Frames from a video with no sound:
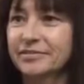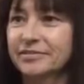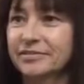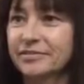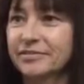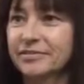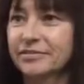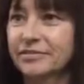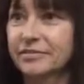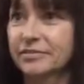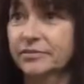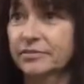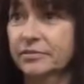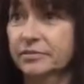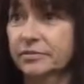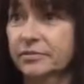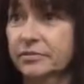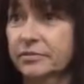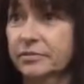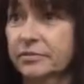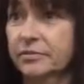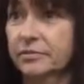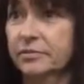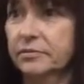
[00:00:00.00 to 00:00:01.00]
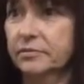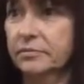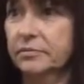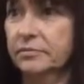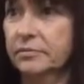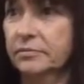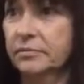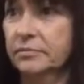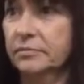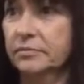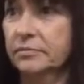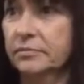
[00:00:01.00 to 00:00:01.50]

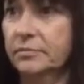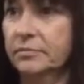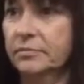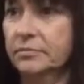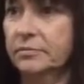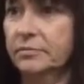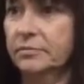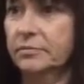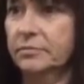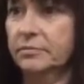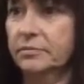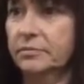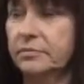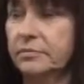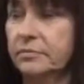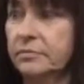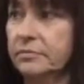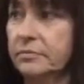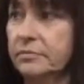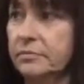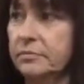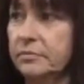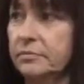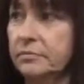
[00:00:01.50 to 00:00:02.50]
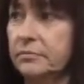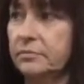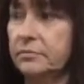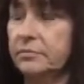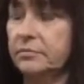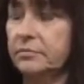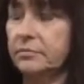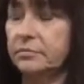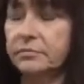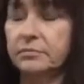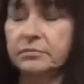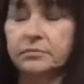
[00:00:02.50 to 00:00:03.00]

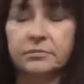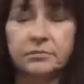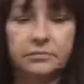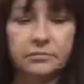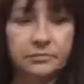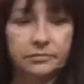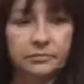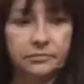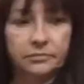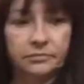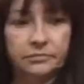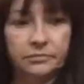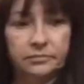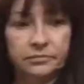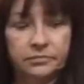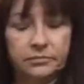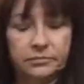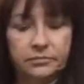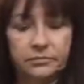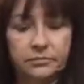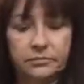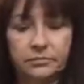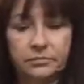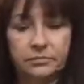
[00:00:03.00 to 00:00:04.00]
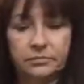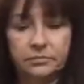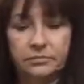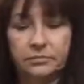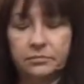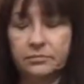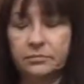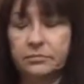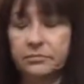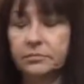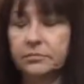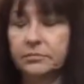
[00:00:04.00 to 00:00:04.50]

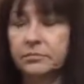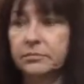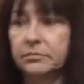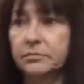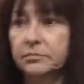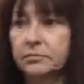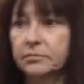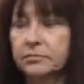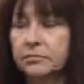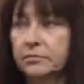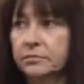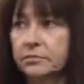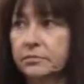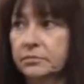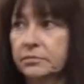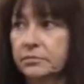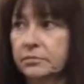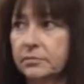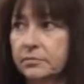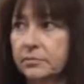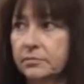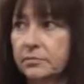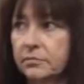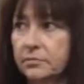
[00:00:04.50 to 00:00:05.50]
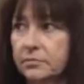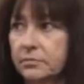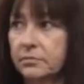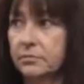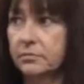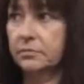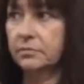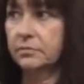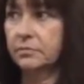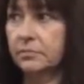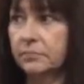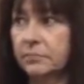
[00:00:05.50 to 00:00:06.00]

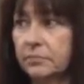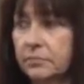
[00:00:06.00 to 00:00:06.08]
The person shown says nothing.